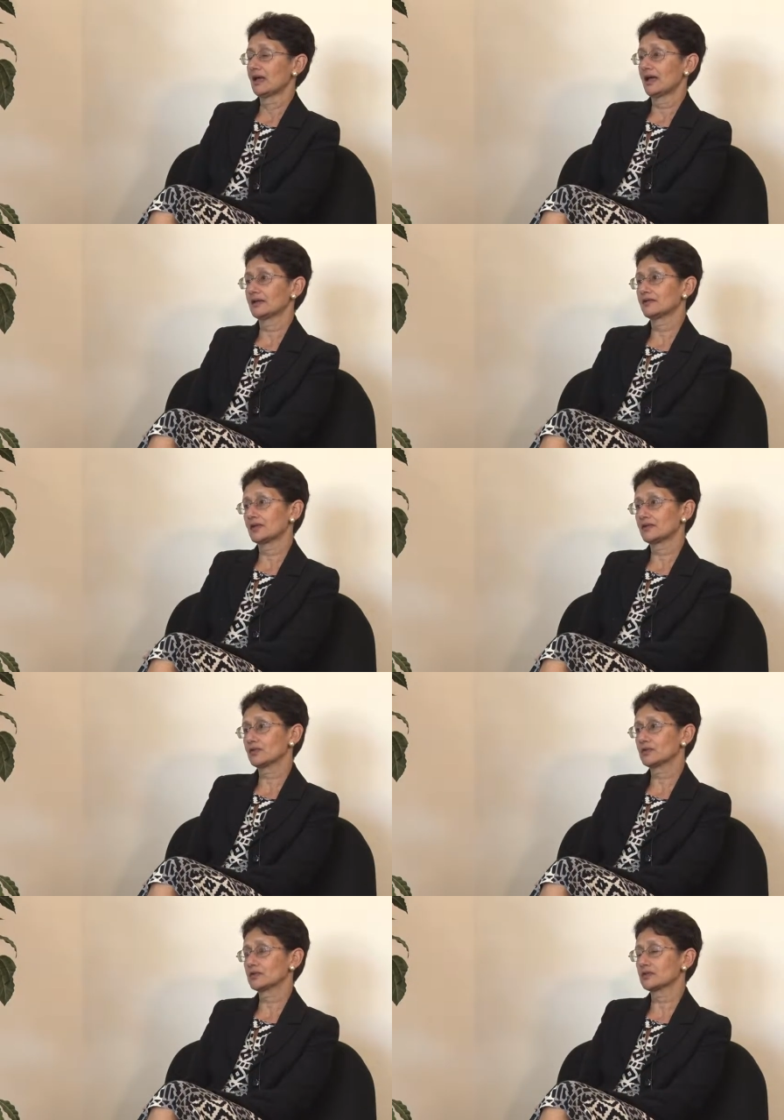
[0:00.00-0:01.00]
And of
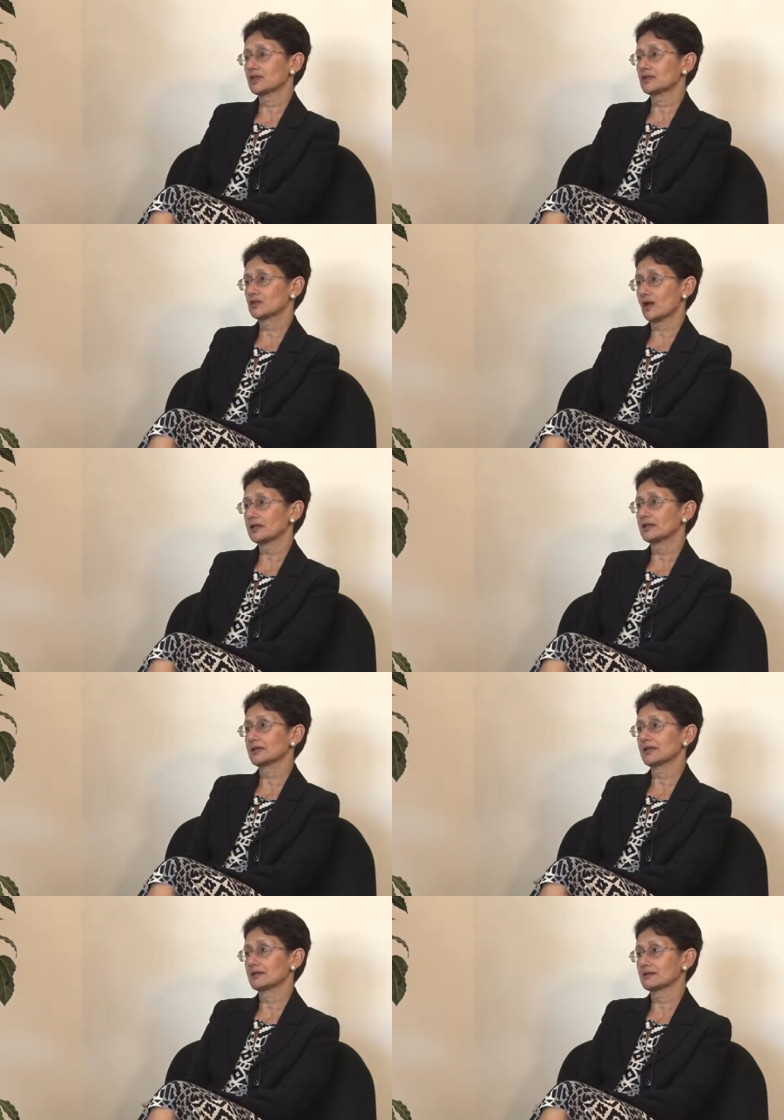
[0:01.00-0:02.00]
course, the striking
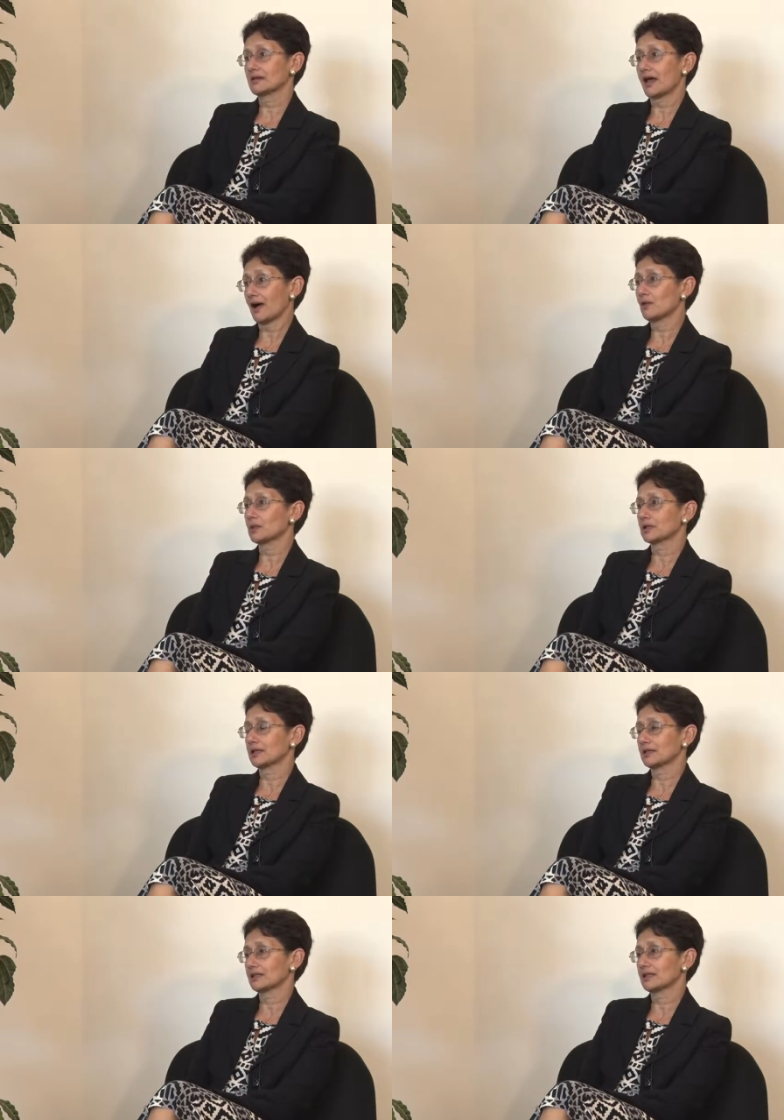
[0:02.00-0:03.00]
thing is that
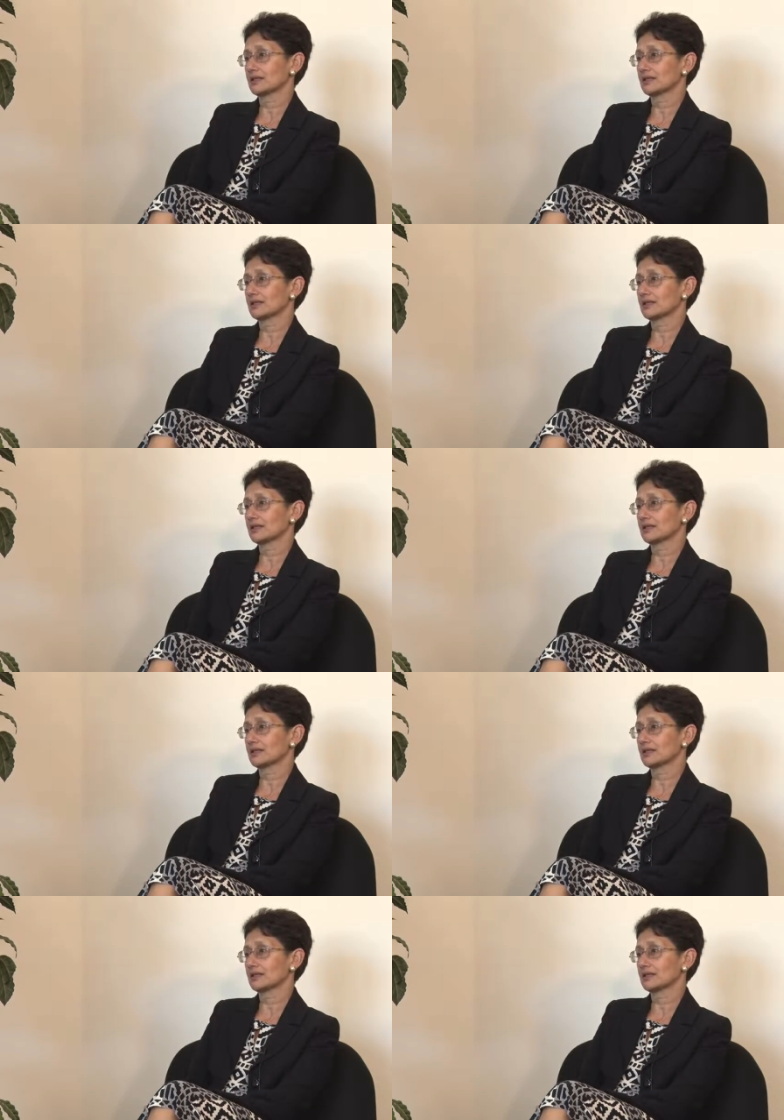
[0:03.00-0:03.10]
outwardly,